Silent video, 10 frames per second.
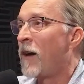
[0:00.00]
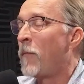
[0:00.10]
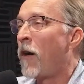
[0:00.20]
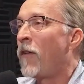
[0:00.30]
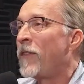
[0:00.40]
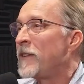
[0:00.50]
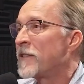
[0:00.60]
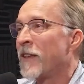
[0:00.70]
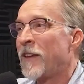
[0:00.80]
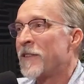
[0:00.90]
all of
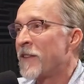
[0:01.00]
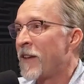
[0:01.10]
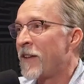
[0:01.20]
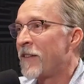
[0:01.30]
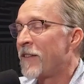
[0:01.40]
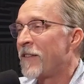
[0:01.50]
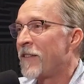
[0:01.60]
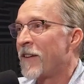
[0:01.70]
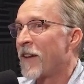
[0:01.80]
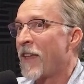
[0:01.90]
these things that
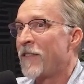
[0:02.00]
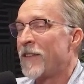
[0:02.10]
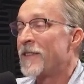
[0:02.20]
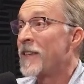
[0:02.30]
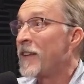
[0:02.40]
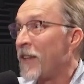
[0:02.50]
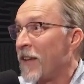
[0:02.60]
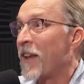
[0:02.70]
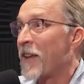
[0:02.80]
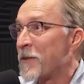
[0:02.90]
the
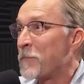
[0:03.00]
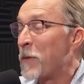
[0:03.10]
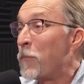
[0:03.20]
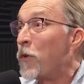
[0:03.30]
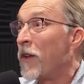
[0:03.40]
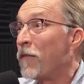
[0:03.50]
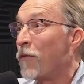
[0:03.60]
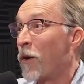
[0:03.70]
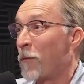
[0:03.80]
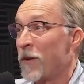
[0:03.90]
city has been putting
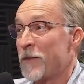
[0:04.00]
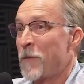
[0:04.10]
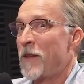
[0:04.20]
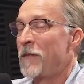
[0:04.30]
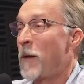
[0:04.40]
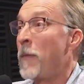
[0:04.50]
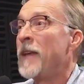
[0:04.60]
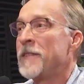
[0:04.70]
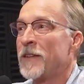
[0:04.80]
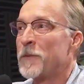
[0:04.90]
forward. It's been
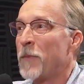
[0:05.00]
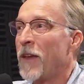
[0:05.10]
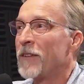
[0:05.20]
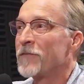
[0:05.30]
amazing to me.